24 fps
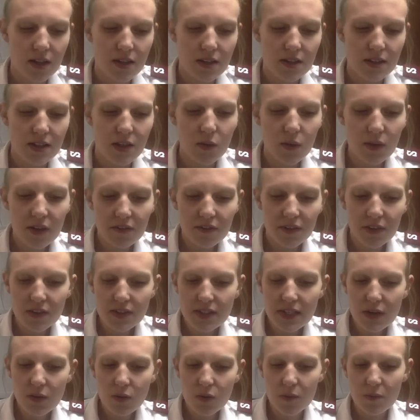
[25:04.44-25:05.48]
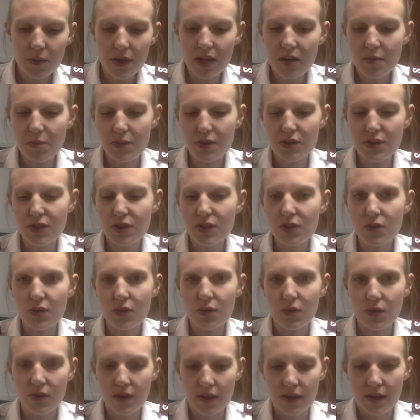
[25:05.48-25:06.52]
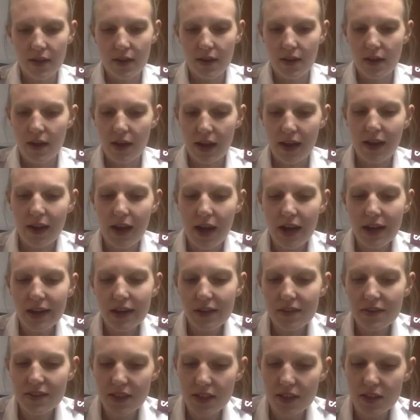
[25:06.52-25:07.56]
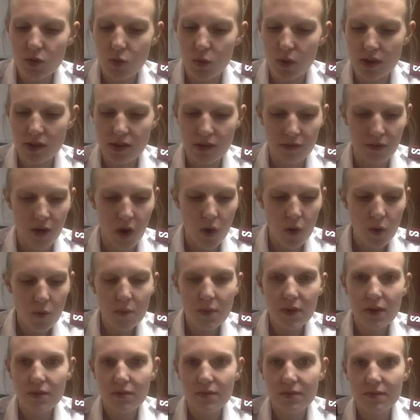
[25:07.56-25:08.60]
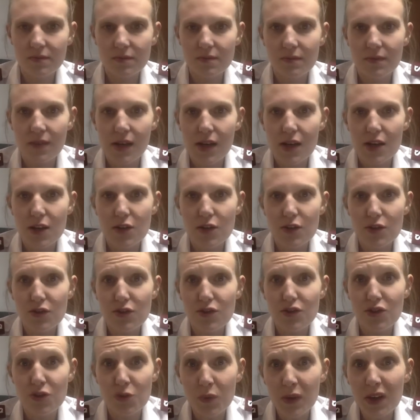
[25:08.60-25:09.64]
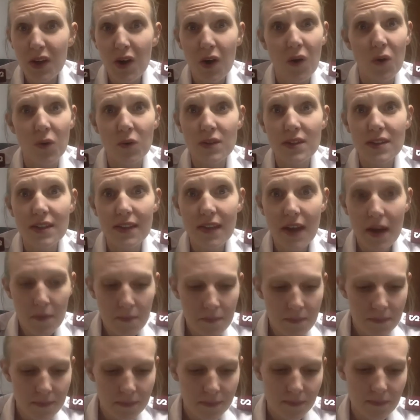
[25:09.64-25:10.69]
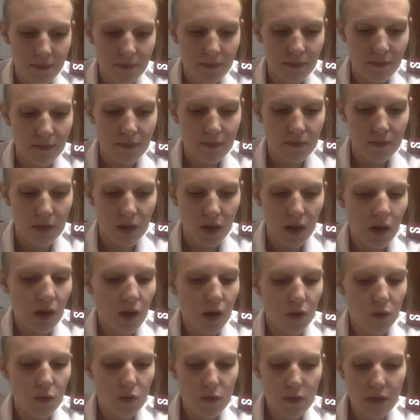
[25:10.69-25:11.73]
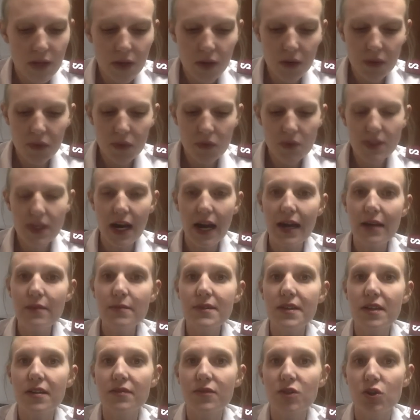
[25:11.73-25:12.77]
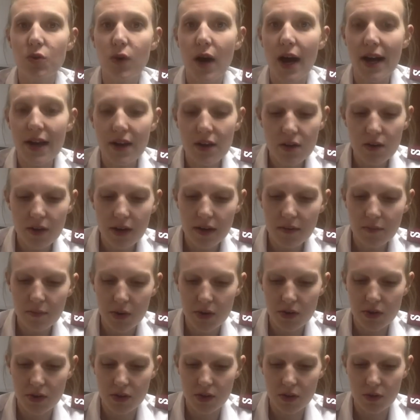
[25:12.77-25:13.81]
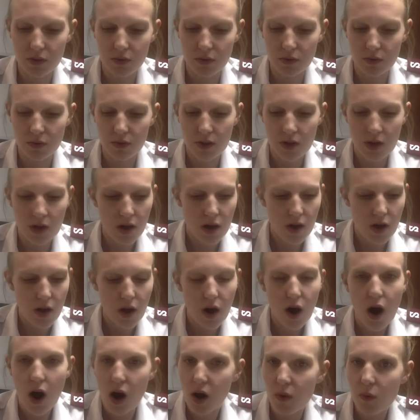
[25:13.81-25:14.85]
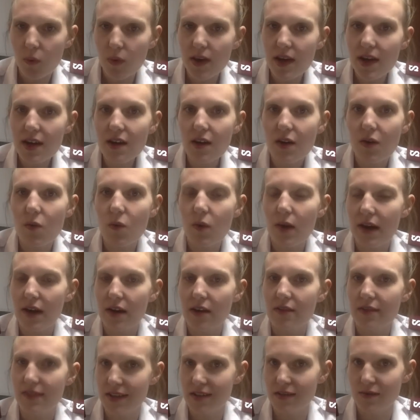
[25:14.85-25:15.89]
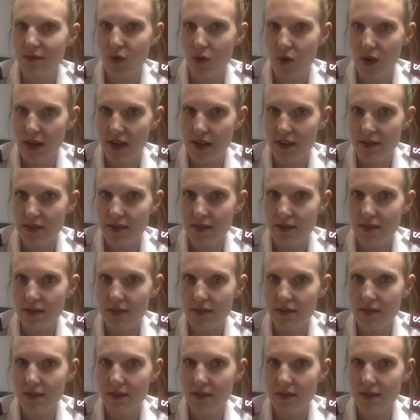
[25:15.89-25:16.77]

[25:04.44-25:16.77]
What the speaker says: So when it feels like we're being pursued and God gives us words of hope, do we hold to them? When we go through times of trial and pursuit, are we aware of his voice?